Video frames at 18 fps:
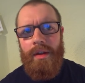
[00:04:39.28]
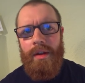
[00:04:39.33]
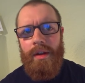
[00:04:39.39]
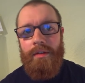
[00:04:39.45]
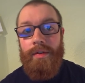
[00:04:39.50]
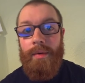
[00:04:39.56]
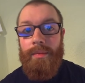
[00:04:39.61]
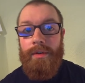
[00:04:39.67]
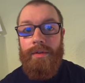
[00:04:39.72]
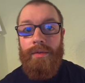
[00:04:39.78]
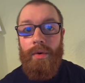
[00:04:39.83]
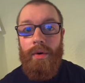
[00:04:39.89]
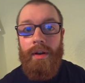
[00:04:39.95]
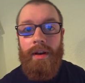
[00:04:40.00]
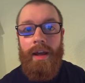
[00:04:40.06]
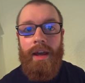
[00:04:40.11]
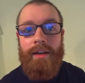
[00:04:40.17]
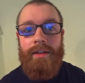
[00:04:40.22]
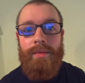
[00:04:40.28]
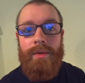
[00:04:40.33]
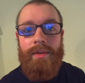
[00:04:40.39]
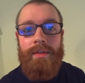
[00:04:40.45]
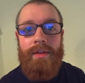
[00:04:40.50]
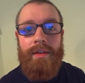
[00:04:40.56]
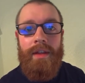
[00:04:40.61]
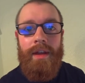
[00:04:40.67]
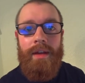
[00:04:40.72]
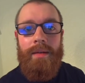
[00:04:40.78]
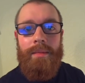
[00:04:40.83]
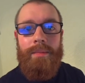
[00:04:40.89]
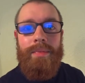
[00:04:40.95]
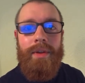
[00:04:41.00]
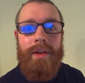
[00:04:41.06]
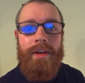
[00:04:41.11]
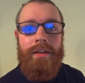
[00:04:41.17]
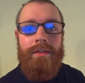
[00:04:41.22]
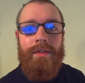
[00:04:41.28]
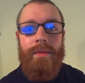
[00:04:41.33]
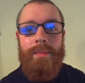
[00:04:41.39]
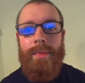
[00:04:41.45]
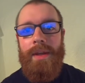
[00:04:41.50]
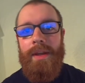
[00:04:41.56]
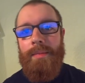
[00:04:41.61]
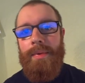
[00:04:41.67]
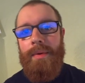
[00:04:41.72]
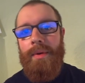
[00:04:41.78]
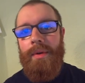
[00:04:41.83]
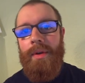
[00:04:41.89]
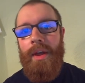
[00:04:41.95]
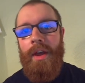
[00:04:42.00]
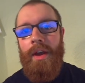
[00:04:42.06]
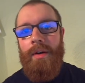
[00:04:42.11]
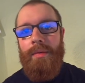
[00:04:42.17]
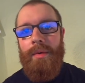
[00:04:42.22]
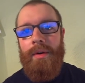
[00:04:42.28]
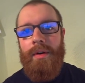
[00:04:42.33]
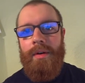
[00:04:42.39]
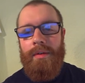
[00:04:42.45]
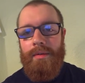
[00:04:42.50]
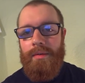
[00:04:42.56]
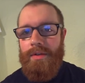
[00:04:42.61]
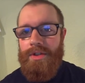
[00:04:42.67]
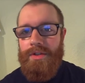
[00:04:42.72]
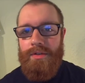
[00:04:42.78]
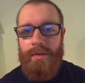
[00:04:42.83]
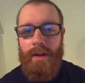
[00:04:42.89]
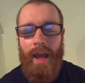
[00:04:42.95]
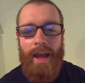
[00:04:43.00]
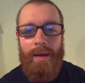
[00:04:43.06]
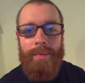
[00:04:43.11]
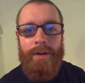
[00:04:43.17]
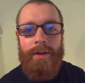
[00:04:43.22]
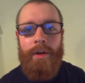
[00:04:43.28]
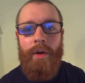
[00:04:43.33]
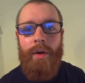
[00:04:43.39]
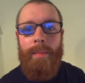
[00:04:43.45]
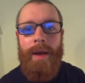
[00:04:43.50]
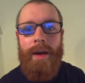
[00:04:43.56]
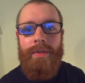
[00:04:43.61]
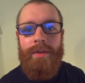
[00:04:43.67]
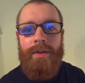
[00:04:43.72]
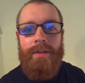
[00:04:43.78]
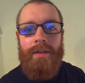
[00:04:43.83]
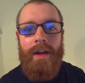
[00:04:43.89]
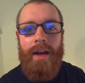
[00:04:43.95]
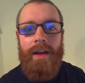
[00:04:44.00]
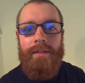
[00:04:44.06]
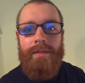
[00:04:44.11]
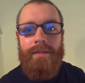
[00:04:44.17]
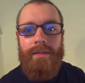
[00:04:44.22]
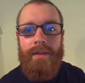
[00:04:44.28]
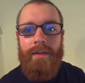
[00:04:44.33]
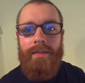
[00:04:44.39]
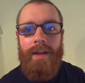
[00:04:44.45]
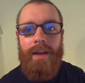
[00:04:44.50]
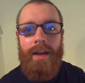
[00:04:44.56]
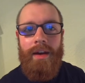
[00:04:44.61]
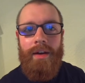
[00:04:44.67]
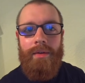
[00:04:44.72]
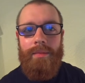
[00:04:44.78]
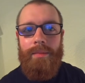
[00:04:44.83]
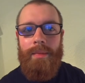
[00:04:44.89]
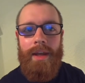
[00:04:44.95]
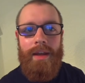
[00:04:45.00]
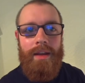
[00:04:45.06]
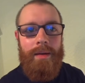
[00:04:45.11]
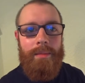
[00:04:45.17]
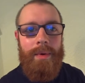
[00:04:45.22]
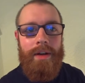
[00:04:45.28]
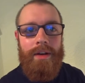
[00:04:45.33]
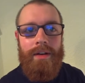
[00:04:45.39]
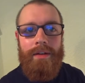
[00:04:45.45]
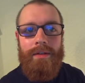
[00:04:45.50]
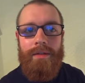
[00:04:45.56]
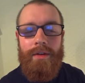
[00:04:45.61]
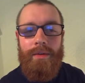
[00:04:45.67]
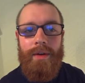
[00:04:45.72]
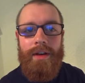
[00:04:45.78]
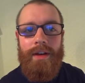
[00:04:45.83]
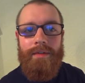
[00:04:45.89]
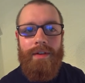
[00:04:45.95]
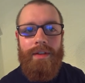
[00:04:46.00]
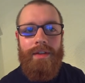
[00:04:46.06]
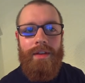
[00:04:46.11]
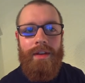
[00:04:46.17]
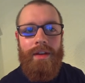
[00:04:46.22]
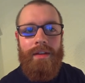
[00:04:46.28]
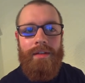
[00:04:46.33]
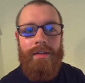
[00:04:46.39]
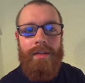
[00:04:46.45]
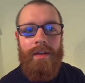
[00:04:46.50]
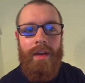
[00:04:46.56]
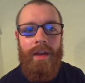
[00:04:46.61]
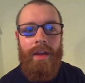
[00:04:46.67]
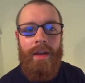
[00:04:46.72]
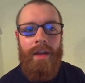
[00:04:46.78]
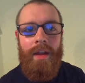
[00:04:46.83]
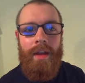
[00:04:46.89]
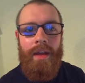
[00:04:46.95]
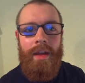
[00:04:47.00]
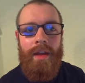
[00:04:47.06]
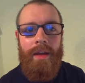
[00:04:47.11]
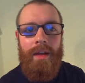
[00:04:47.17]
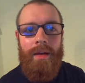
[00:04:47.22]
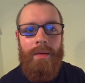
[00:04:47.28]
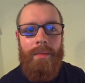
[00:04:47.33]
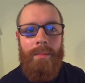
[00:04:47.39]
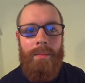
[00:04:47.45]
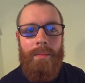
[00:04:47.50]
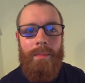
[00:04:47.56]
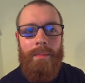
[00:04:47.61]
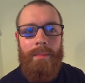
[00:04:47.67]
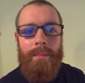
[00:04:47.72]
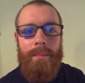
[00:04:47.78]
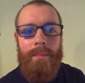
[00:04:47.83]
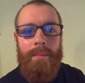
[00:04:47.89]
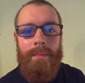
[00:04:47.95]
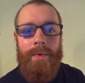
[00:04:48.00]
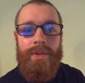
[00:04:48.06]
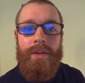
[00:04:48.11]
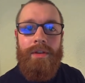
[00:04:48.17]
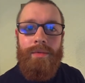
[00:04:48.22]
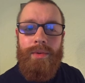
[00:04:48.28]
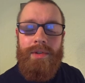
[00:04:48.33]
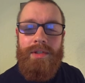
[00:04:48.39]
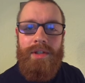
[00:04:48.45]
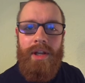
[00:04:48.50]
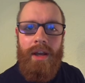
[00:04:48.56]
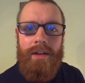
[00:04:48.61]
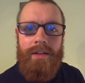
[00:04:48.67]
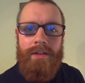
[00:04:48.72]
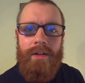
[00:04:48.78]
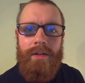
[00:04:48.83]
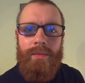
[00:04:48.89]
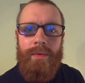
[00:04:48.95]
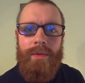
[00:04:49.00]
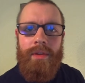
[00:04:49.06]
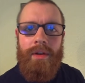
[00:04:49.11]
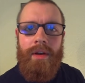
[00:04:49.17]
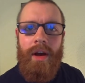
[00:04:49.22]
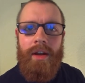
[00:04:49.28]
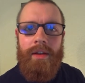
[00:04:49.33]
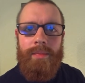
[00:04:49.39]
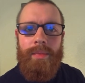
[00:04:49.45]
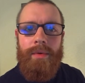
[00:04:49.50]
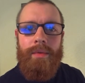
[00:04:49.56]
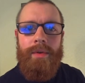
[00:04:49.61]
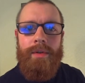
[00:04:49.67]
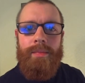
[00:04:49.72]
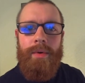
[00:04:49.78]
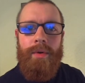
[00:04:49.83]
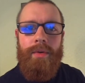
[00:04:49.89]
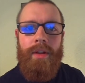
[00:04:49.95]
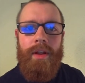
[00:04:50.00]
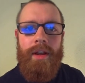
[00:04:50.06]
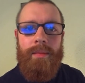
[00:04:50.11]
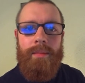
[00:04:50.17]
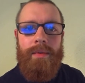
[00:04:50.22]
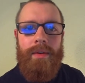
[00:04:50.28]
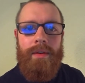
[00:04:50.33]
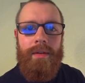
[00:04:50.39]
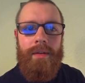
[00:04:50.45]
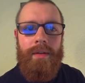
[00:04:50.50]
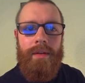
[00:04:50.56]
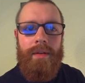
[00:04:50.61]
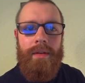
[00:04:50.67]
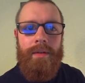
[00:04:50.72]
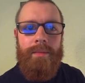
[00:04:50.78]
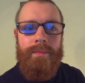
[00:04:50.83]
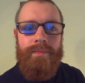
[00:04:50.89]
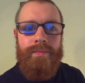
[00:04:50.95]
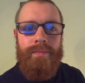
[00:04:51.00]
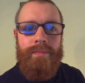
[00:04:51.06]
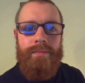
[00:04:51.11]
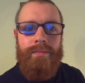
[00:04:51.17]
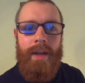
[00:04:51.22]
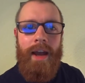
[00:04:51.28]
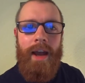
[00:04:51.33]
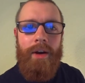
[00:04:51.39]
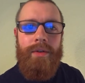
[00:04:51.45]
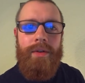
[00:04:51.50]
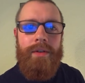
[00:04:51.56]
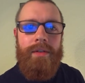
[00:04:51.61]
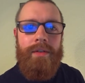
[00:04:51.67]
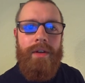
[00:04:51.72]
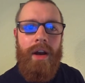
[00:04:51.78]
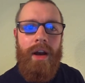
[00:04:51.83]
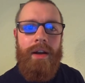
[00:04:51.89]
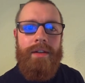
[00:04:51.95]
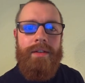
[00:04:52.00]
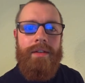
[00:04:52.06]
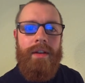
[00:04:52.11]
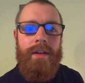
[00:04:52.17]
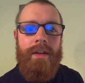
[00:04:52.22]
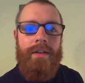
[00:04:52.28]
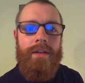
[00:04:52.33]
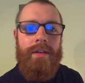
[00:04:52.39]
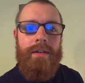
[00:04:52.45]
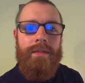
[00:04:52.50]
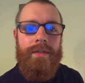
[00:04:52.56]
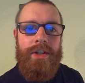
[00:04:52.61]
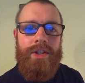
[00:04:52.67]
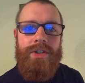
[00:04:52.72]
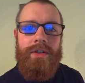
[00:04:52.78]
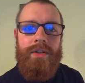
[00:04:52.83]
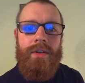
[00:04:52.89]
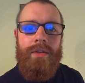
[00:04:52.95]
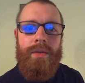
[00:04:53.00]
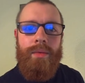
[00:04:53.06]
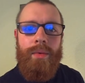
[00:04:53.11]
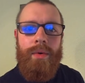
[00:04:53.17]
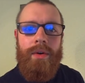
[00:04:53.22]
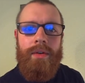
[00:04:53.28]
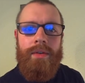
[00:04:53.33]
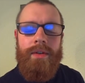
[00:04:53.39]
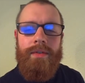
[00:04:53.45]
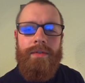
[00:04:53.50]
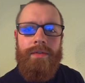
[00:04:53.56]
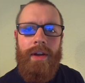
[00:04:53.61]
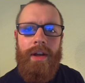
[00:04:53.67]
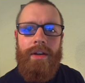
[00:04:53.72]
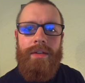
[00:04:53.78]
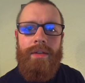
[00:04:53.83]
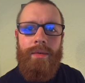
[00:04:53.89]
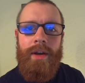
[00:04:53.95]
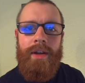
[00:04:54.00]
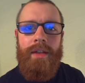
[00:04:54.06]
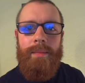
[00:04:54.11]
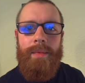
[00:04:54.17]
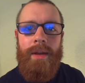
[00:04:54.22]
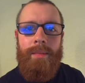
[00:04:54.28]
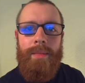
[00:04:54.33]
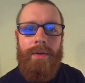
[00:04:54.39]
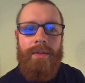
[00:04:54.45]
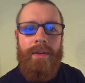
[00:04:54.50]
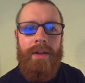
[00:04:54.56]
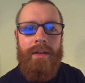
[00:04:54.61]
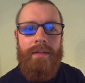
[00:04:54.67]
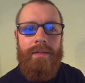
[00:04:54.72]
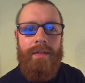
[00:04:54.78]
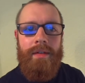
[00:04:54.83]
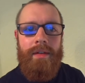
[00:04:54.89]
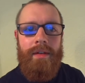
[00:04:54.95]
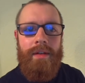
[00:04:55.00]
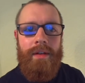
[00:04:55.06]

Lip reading: And from the story in Acts, we see that plenty of the people were just happy to go about their lives, living out, making money, doing different things. But this was tested when the gospel was proclaimed. How does God's intervention in the world affect the way that people live?